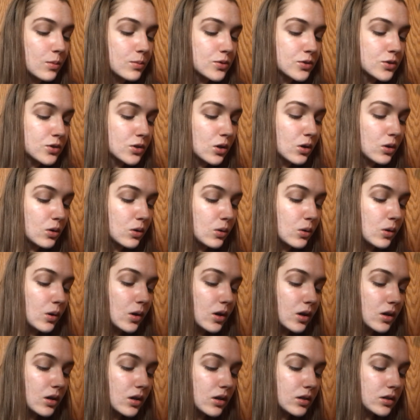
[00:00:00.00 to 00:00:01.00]
So,
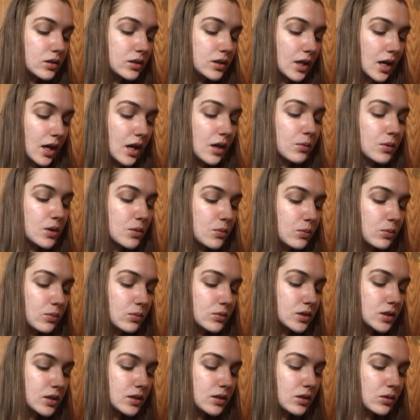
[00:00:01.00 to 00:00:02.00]
yeah, we
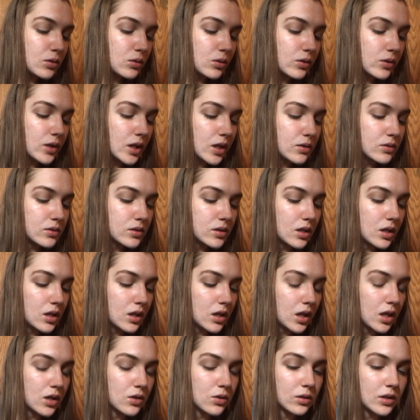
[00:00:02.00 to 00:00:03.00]
did the whole house
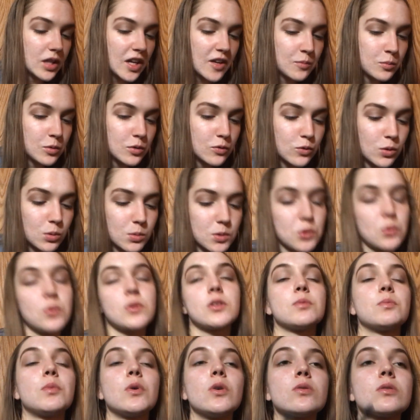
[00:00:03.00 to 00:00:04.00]
thing, and her live performance
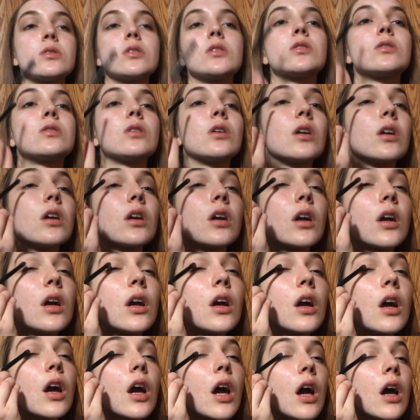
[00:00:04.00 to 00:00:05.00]
was supposed to start
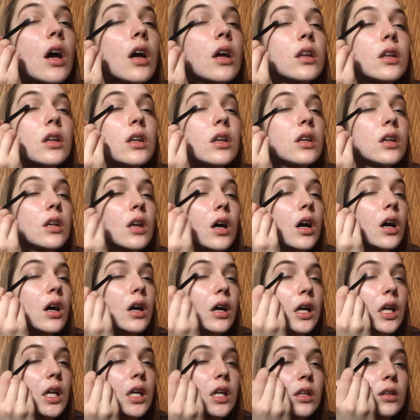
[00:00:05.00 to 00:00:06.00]
at
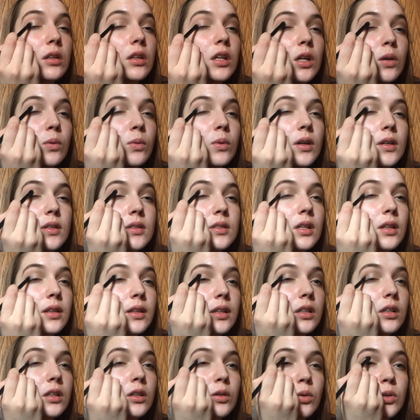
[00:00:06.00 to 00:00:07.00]
9. It was
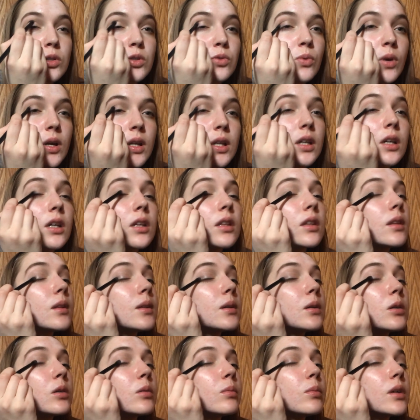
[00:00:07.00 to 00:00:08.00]
running a
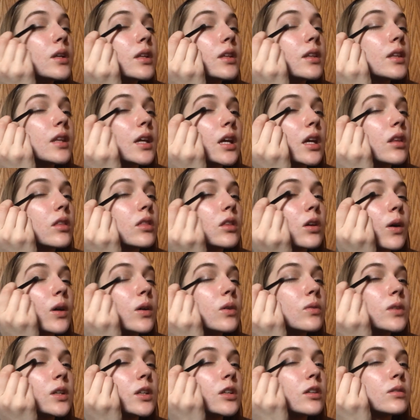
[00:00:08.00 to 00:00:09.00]
little bit late, though. I
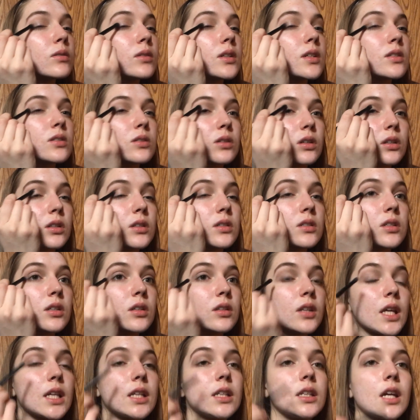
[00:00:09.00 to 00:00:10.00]
don't think it really started
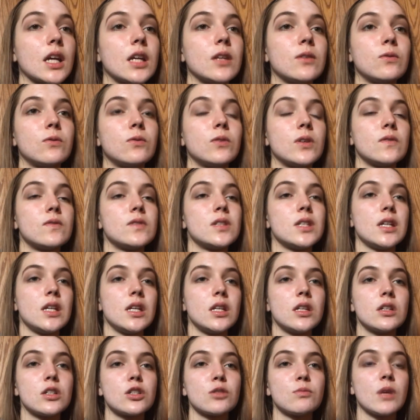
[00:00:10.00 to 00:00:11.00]
until, like,
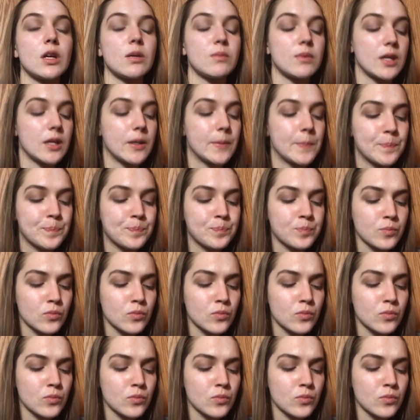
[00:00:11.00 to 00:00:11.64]
9:15-ish, maybe.